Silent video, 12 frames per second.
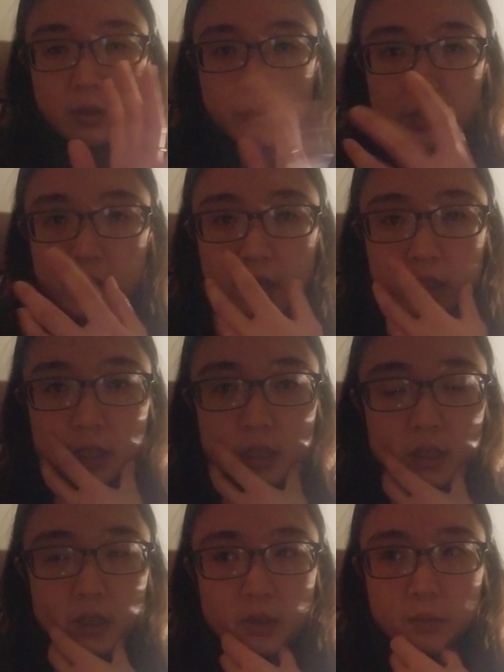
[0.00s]

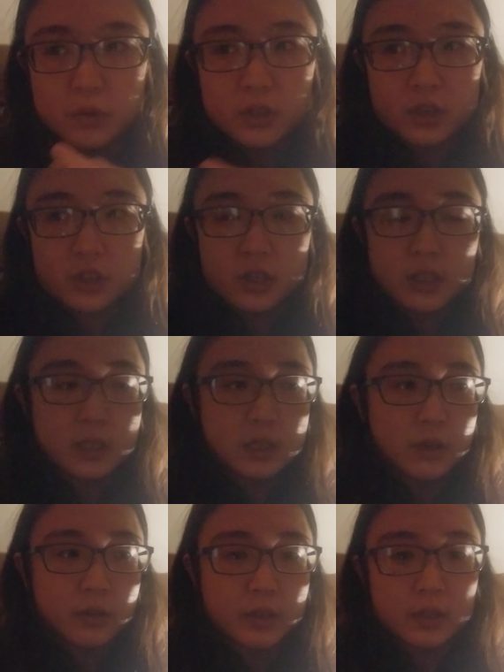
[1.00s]
production is
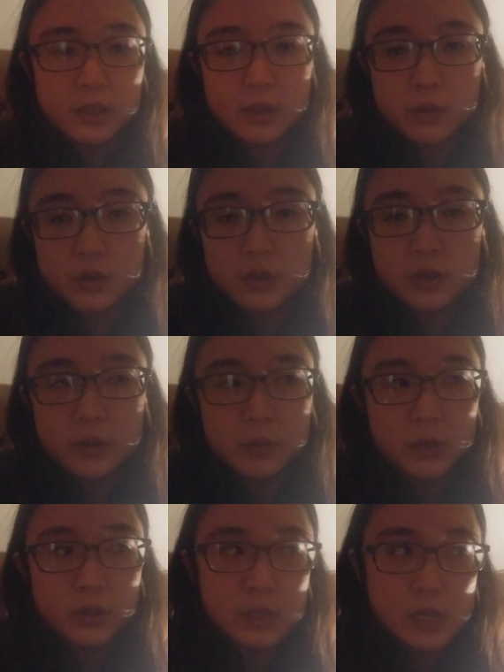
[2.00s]
the only thing that we should do. I'm
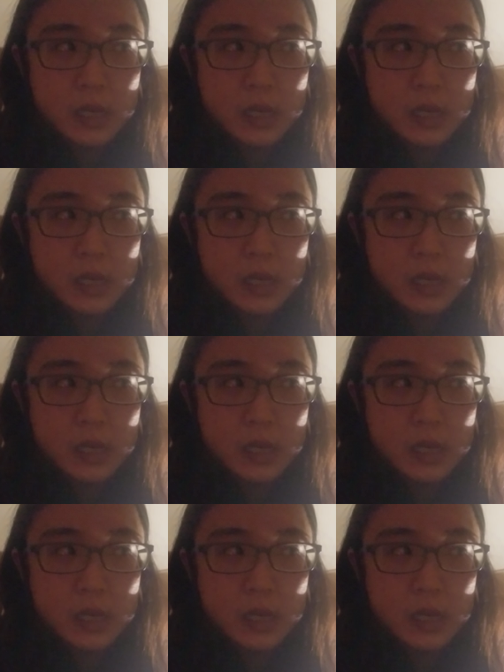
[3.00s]
not